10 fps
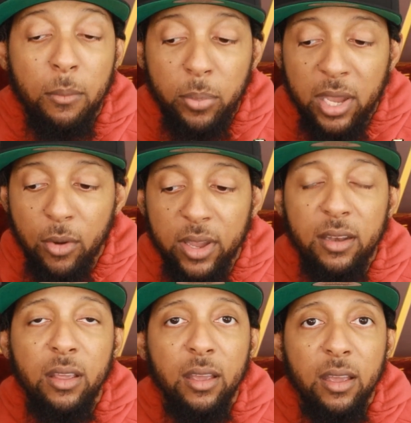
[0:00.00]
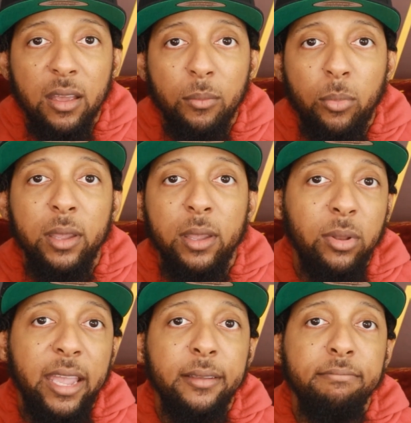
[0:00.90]
Period. Point
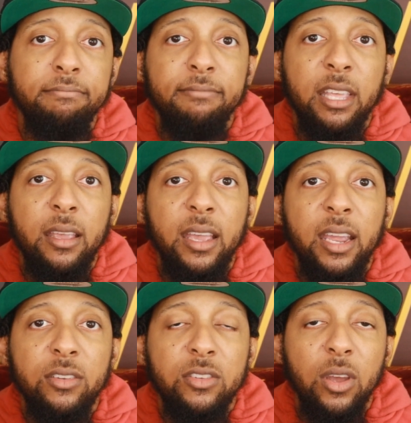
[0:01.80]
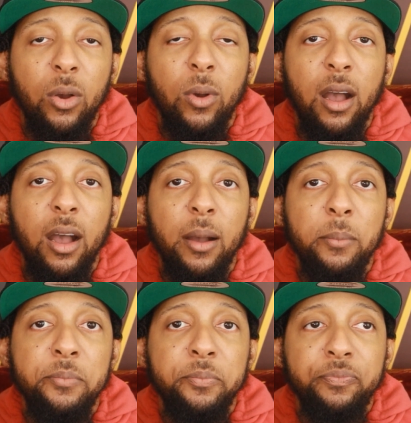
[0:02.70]
blank. And so.
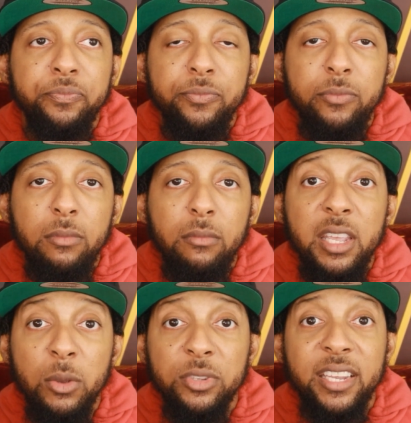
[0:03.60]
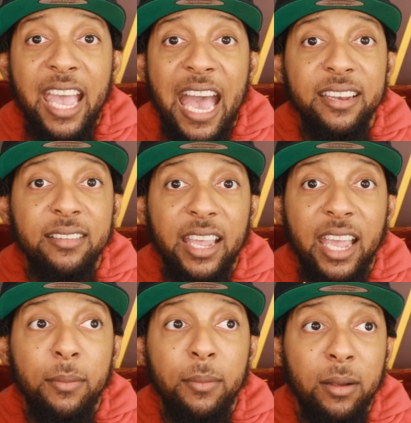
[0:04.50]
Um, he was a cat in this
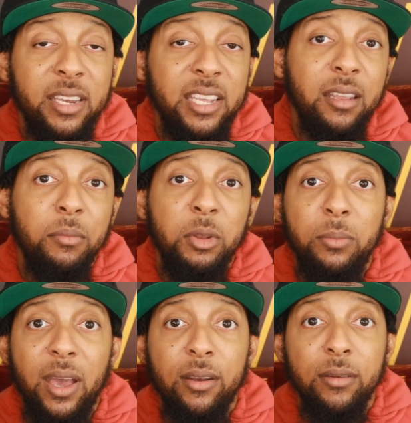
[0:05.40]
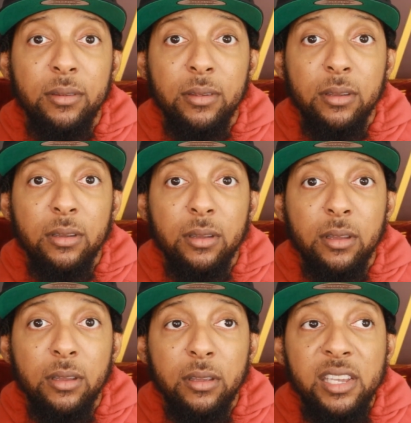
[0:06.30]
game, and I'm going to need him to be better.
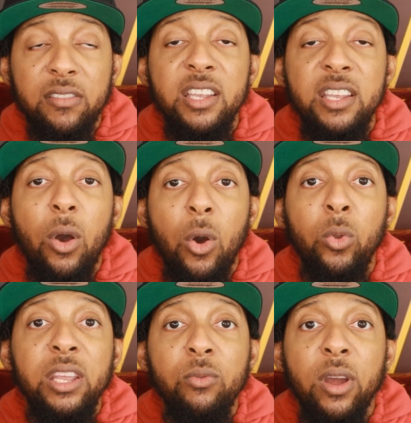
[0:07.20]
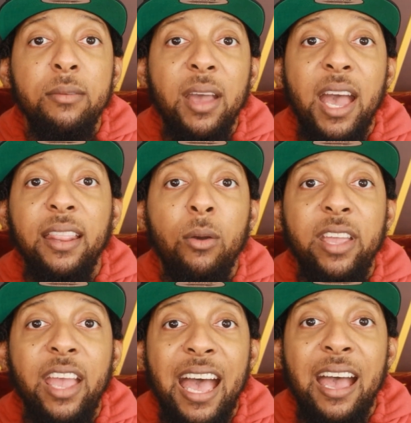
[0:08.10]
He's the only running back that we
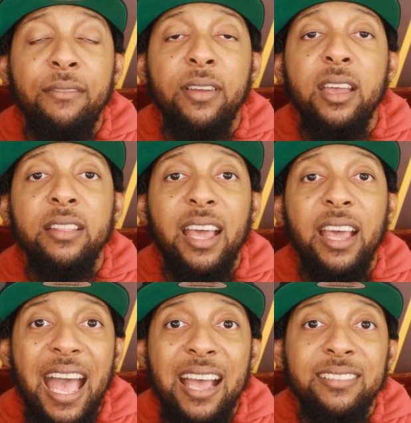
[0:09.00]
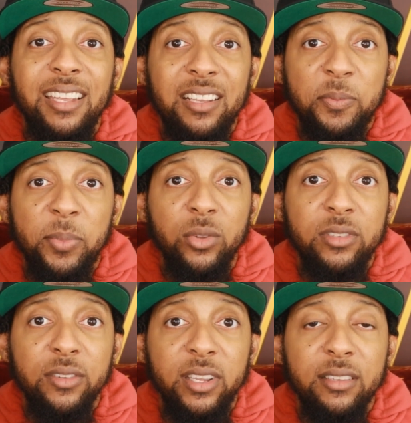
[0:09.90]
have that has
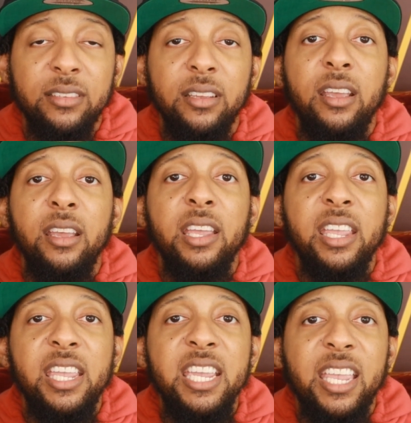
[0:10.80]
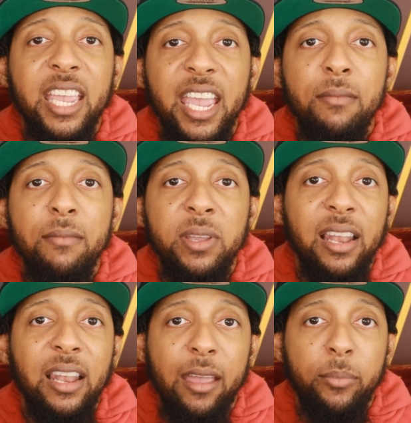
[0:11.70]
explosiveness. He can't be a
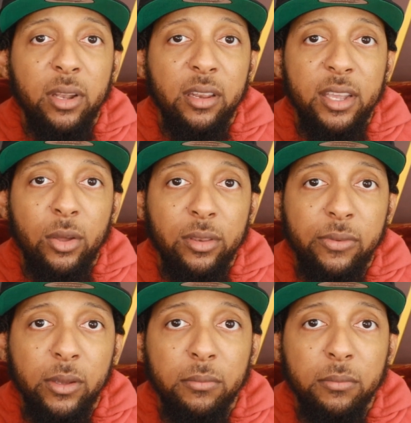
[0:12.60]
liability on the field.